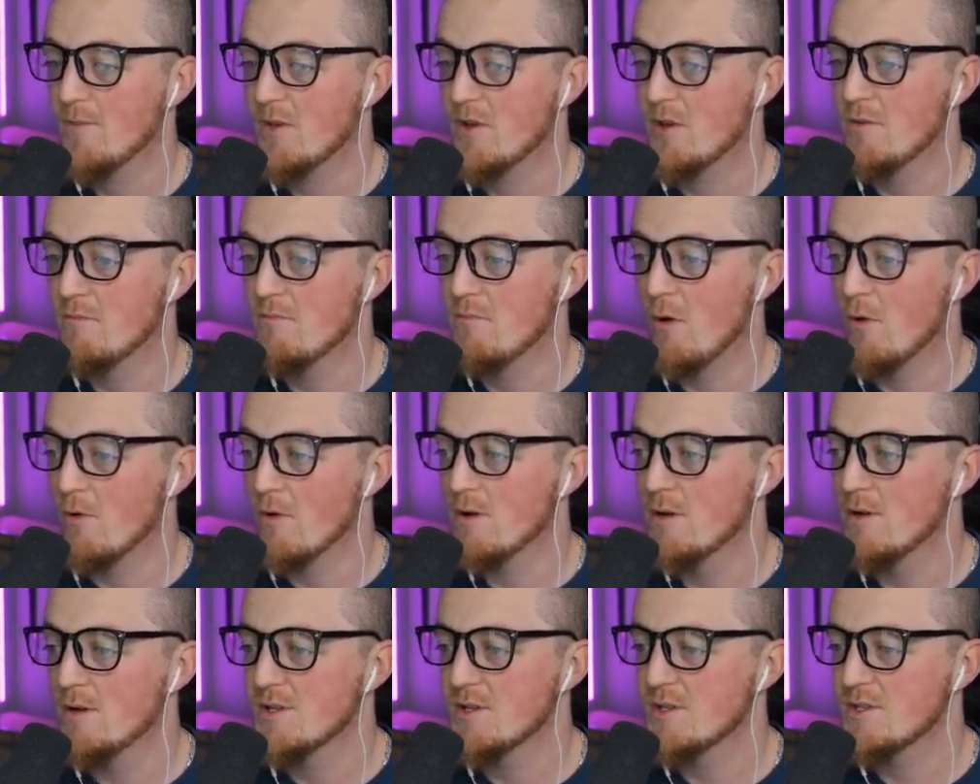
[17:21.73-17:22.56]

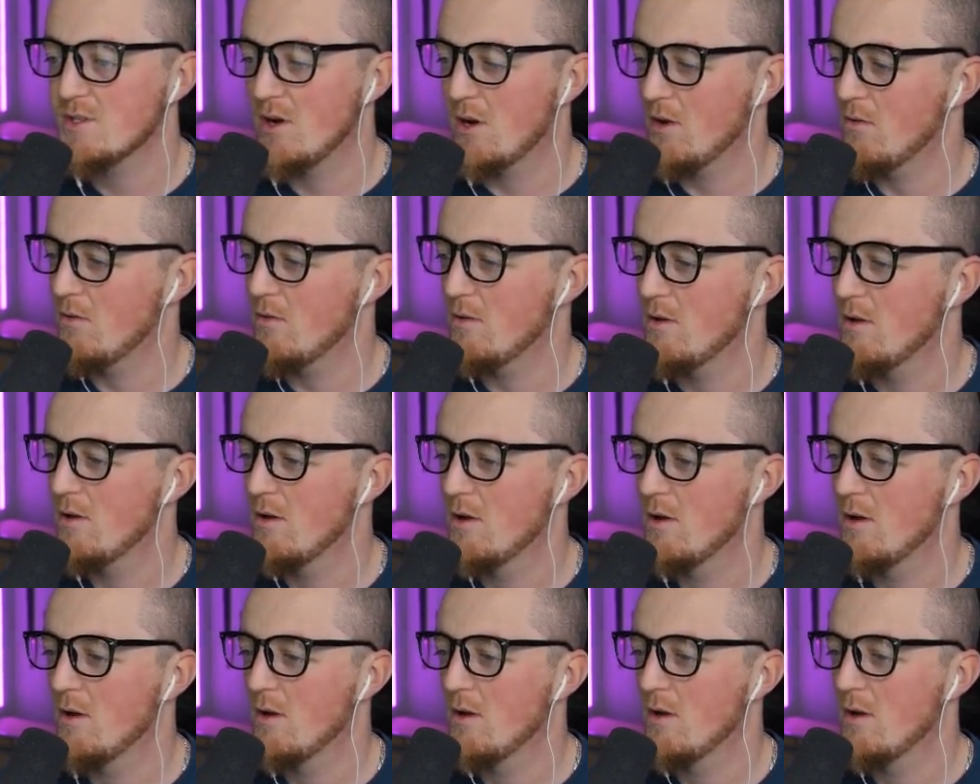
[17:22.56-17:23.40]
Gamora, Star-Lord,
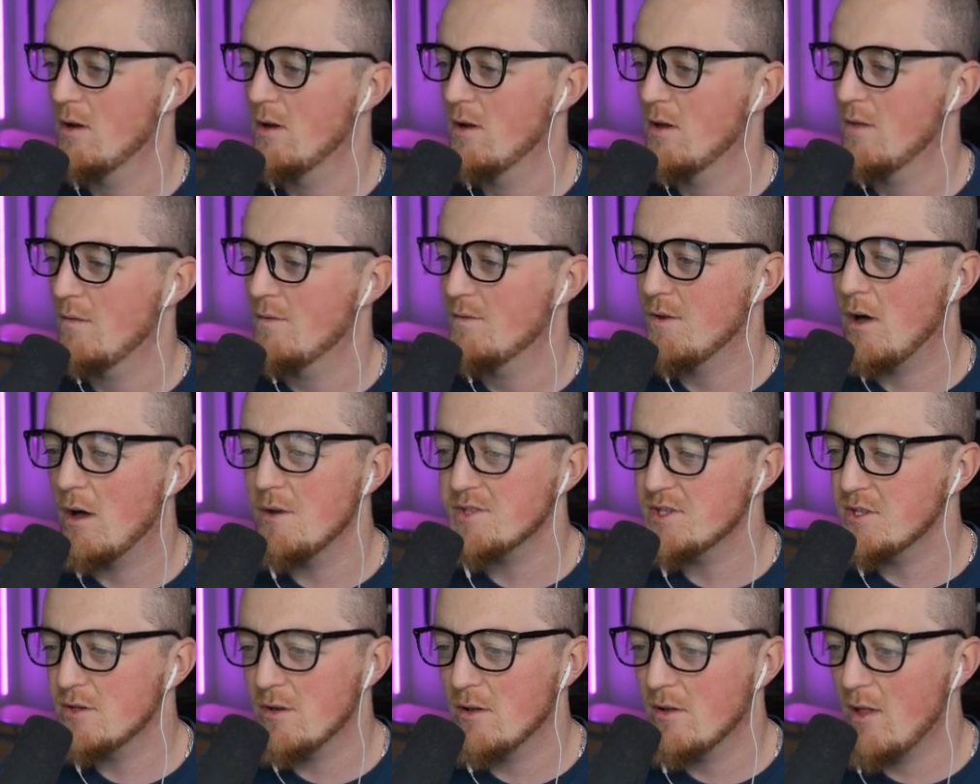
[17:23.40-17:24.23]
they're all
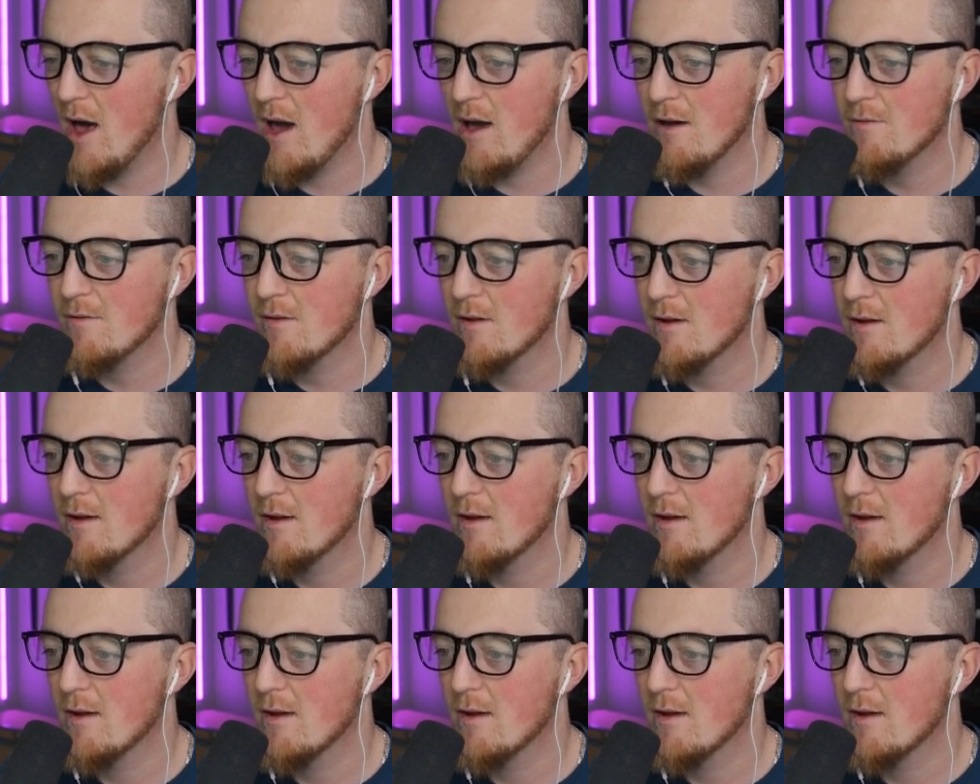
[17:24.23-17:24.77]
still alive.